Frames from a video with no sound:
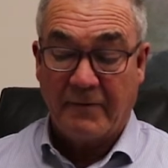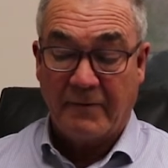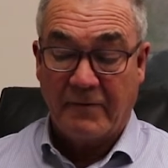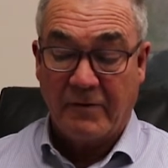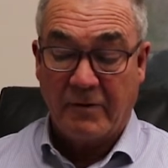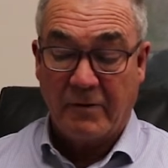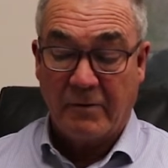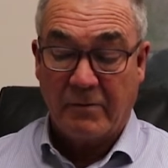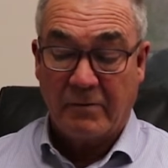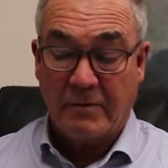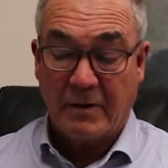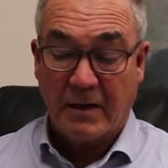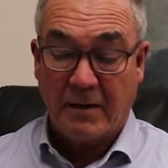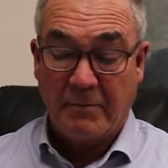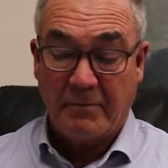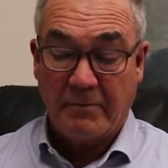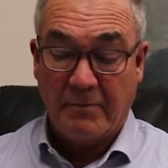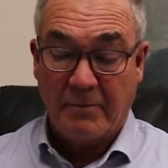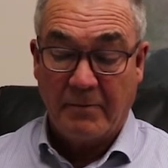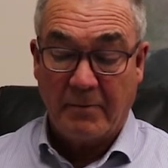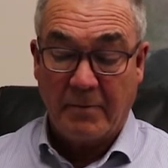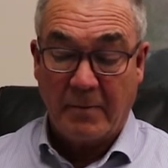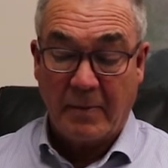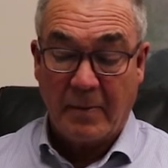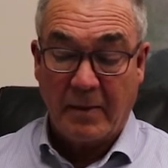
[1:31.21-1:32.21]
for
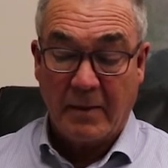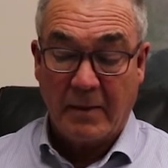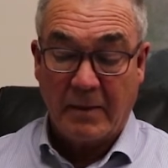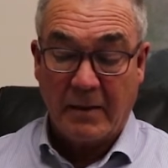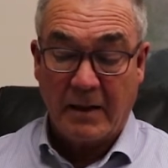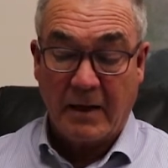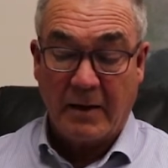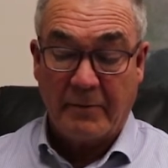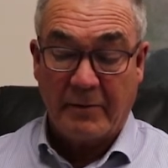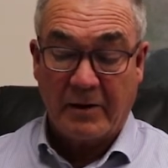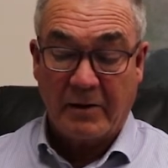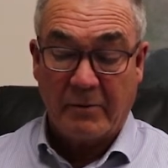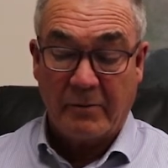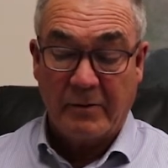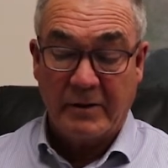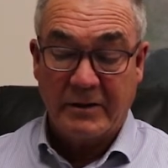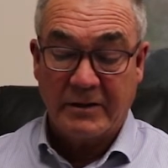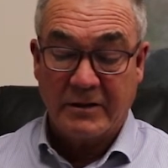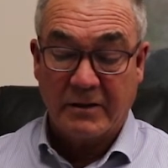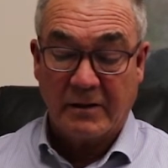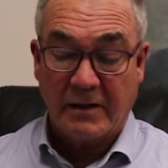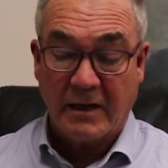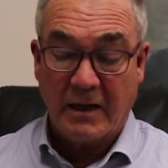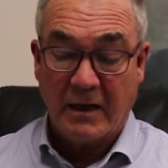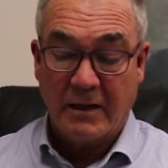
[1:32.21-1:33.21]
the Armidale
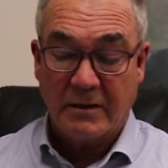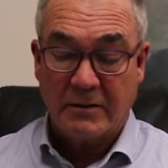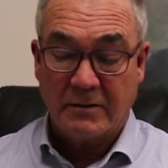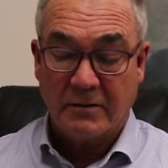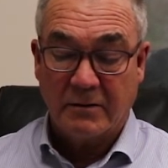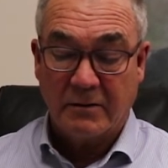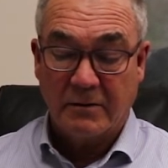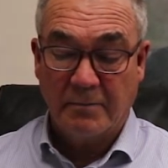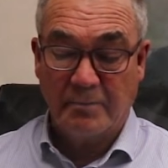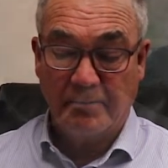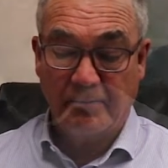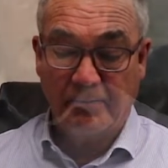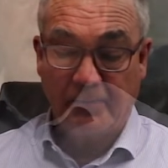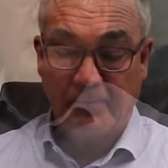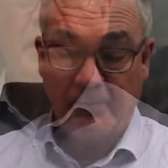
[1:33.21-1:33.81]
Regional Council.